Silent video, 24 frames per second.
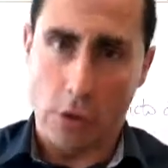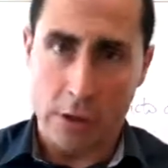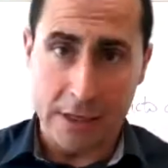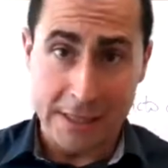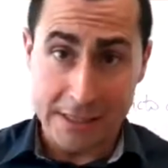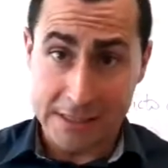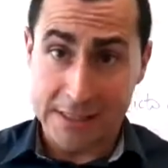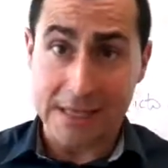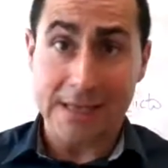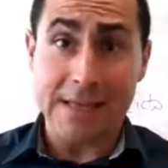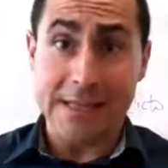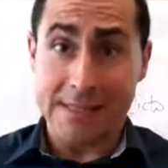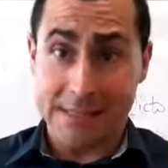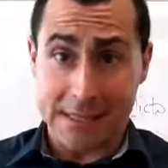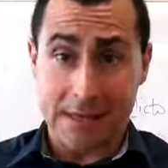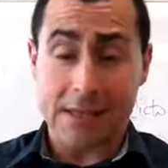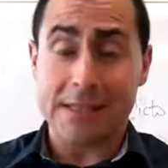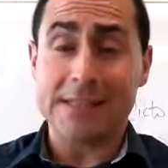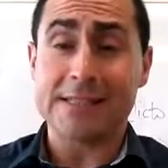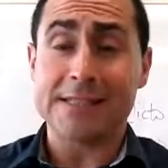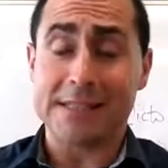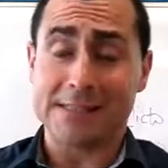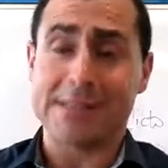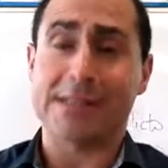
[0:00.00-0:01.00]
It's
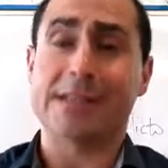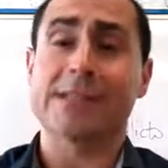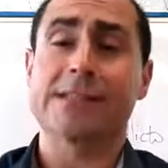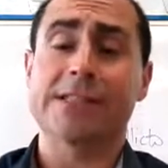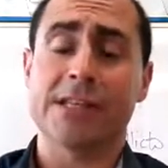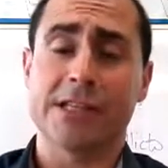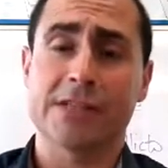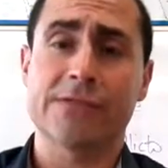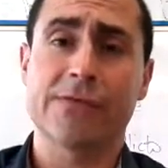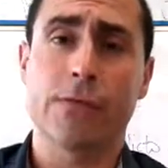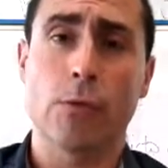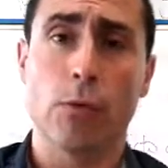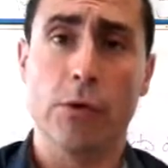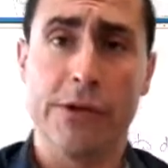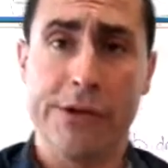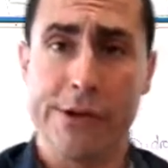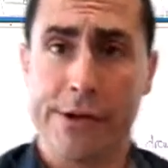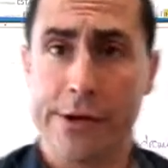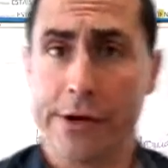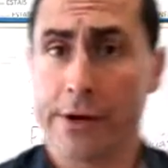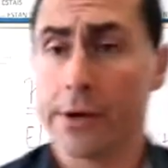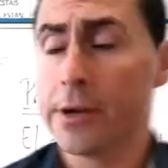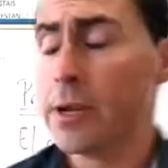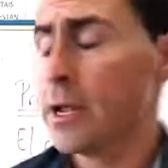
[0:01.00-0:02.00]
a successful
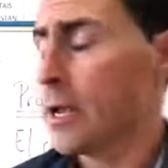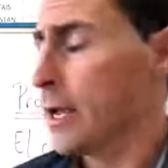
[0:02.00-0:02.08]
year.